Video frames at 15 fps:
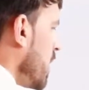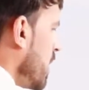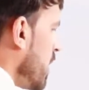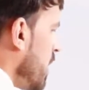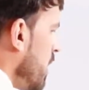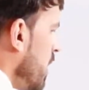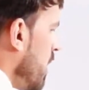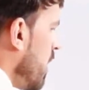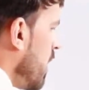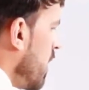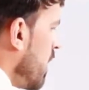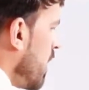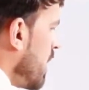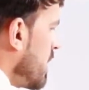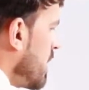
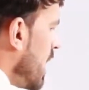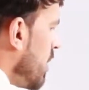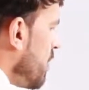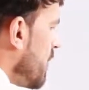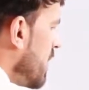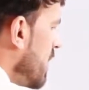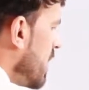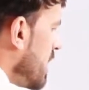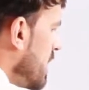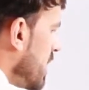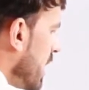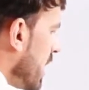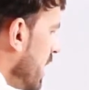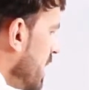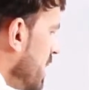cancelled with this
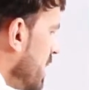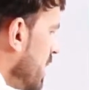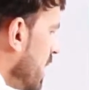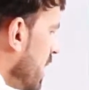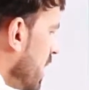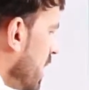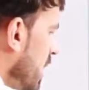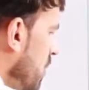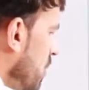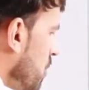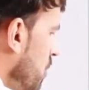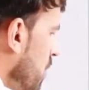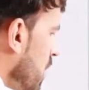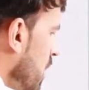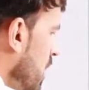8. Here
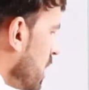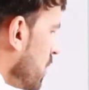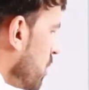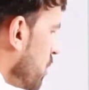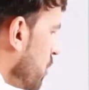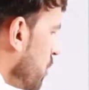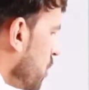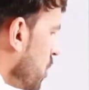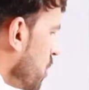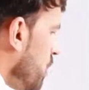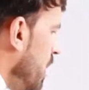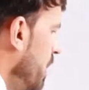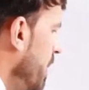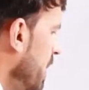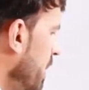the 4
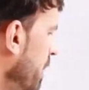will be